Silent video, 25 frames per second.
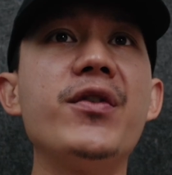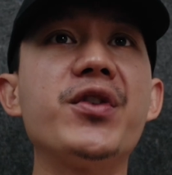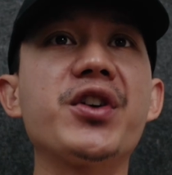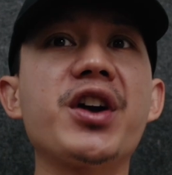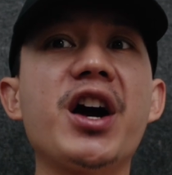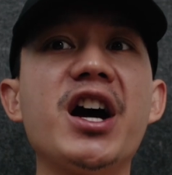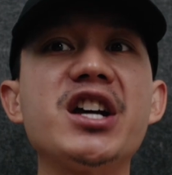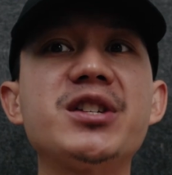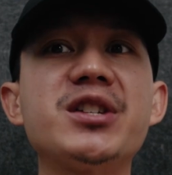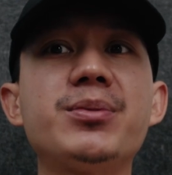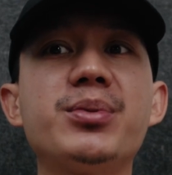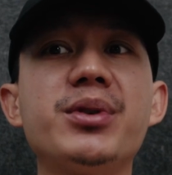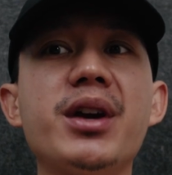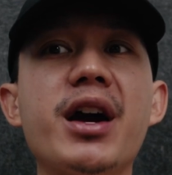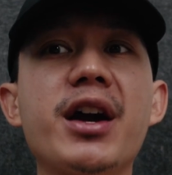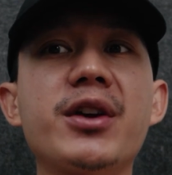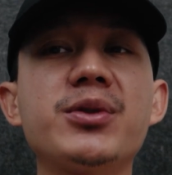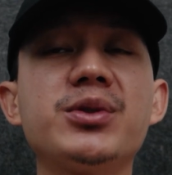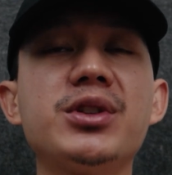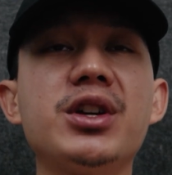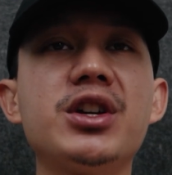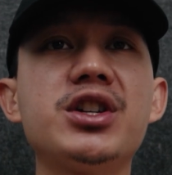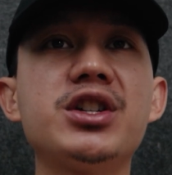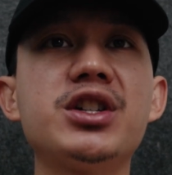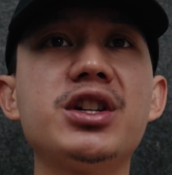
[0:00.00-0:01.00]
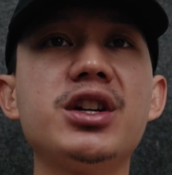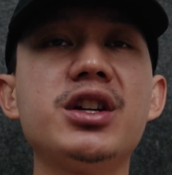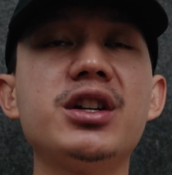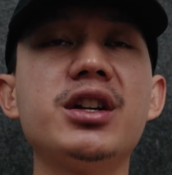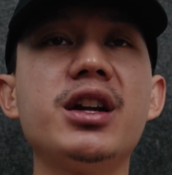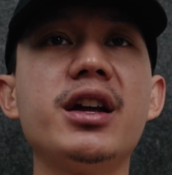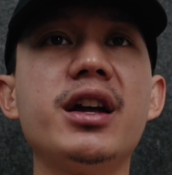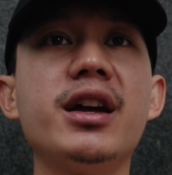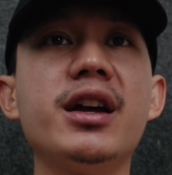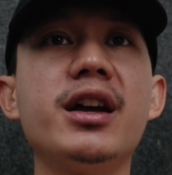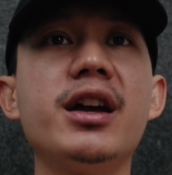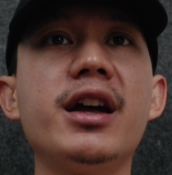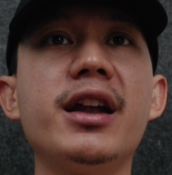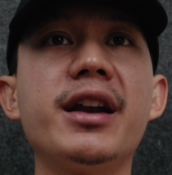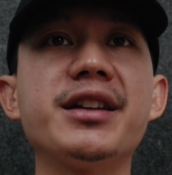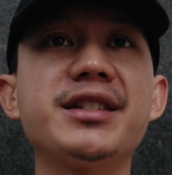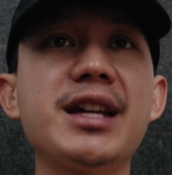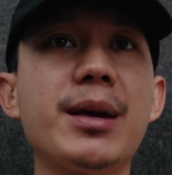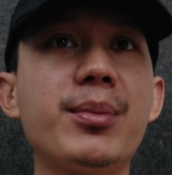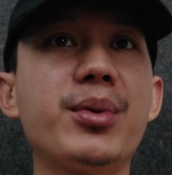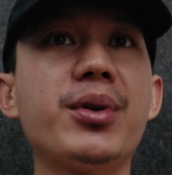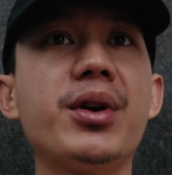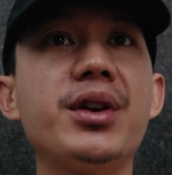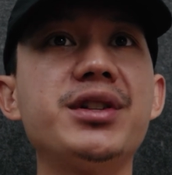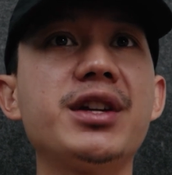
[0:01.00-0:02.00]
your cost per acquisition, an
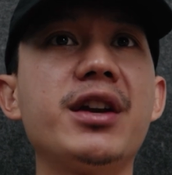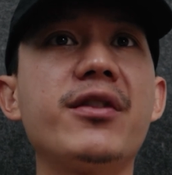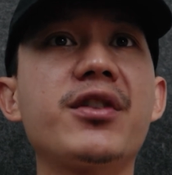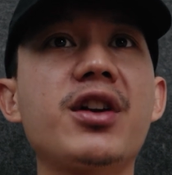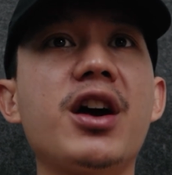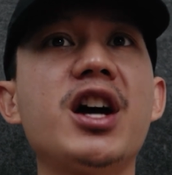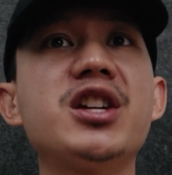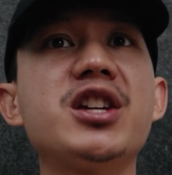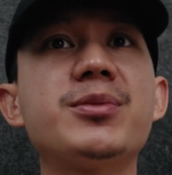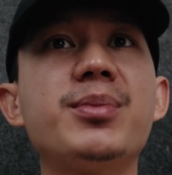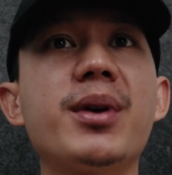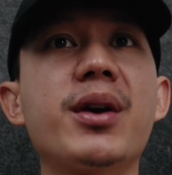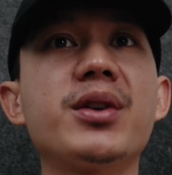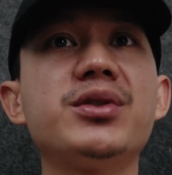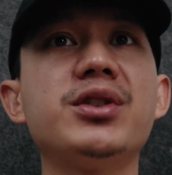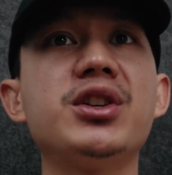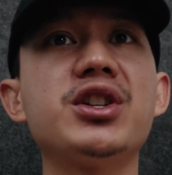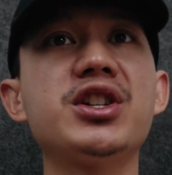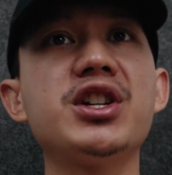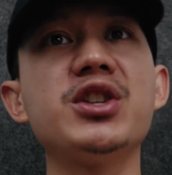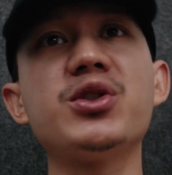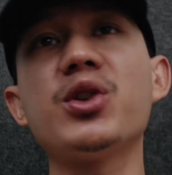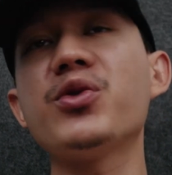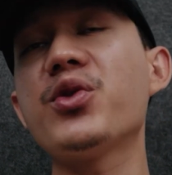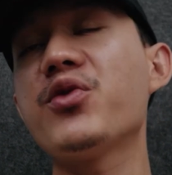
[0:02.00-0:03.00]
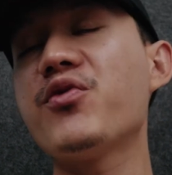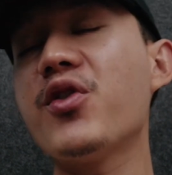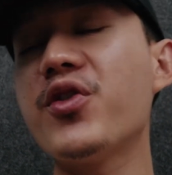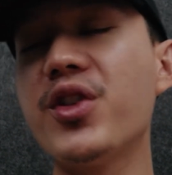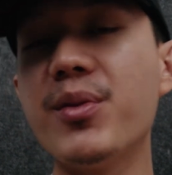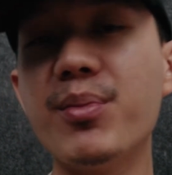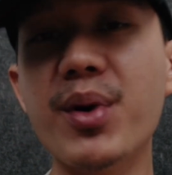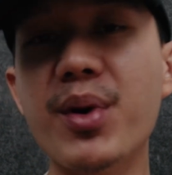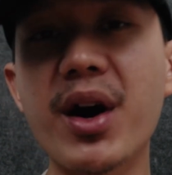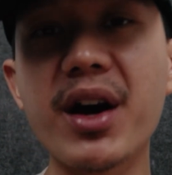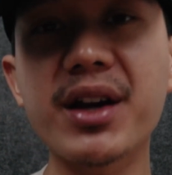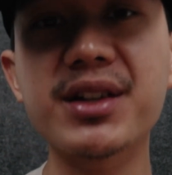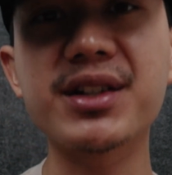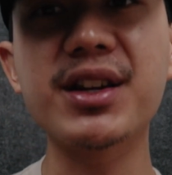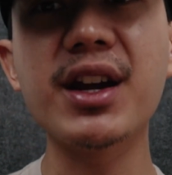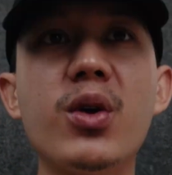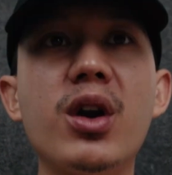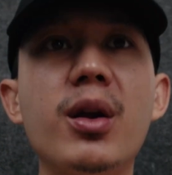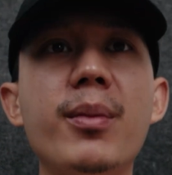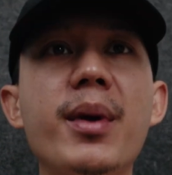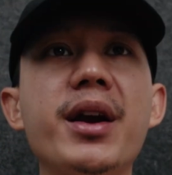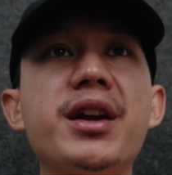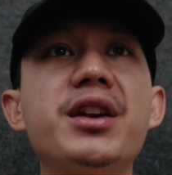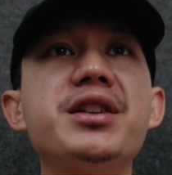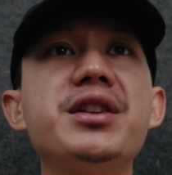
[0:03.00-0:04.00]
example here is that your cost per acquisition is roughly $50, bucks. You want
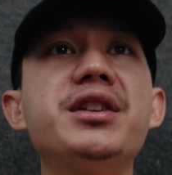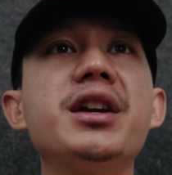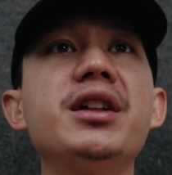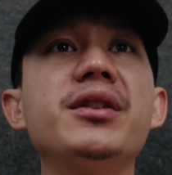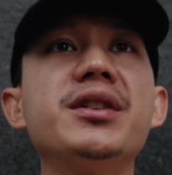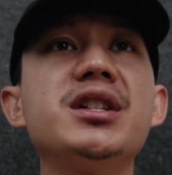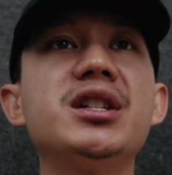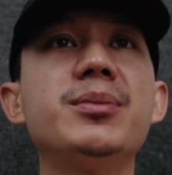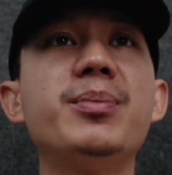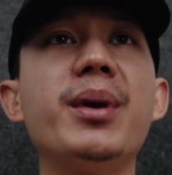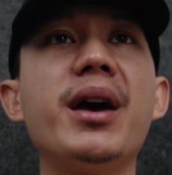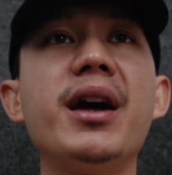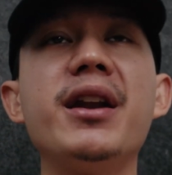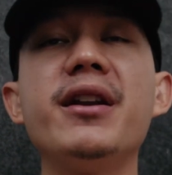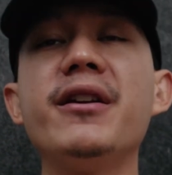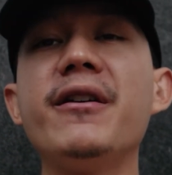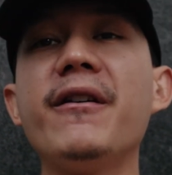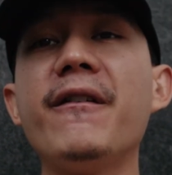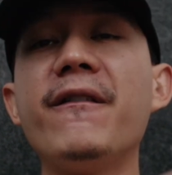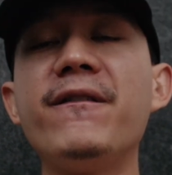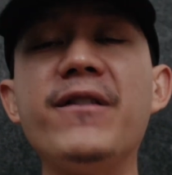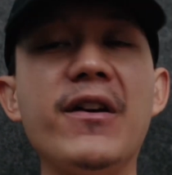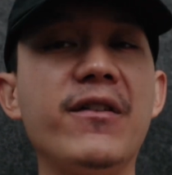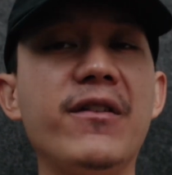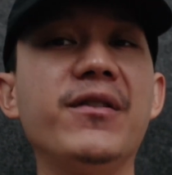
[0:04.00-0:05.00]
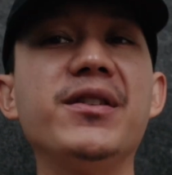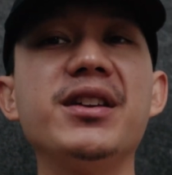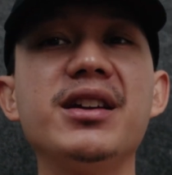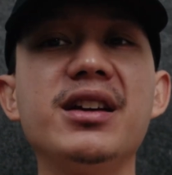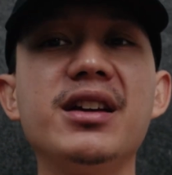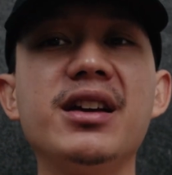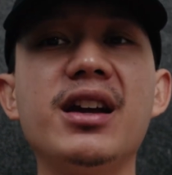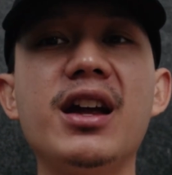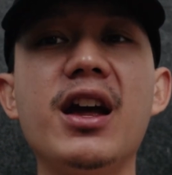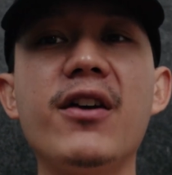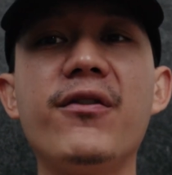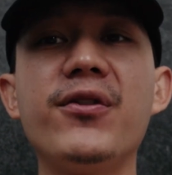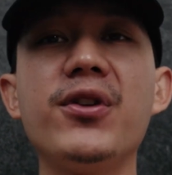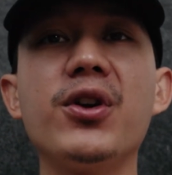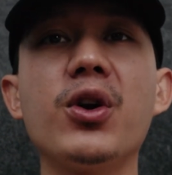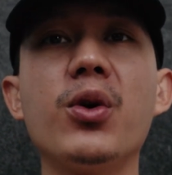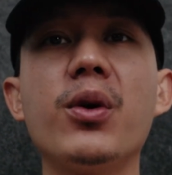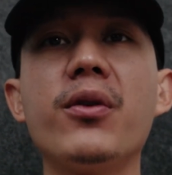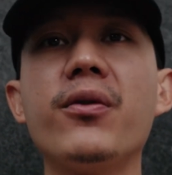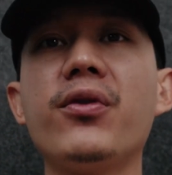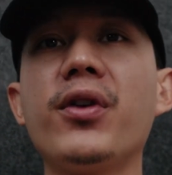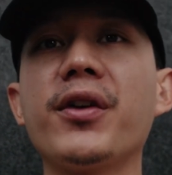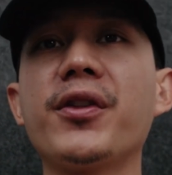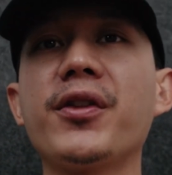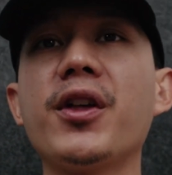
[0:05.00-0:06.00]
to make your daily spend 50 if you're
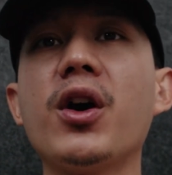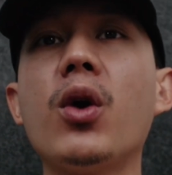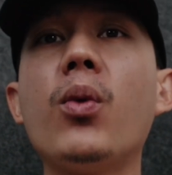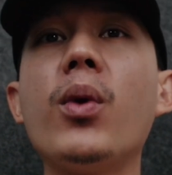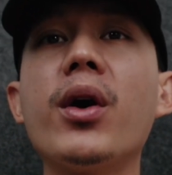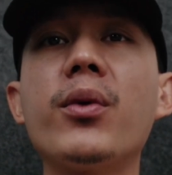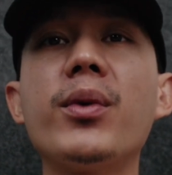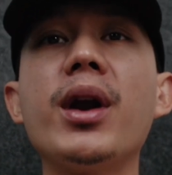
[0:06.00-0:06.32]
going for like that one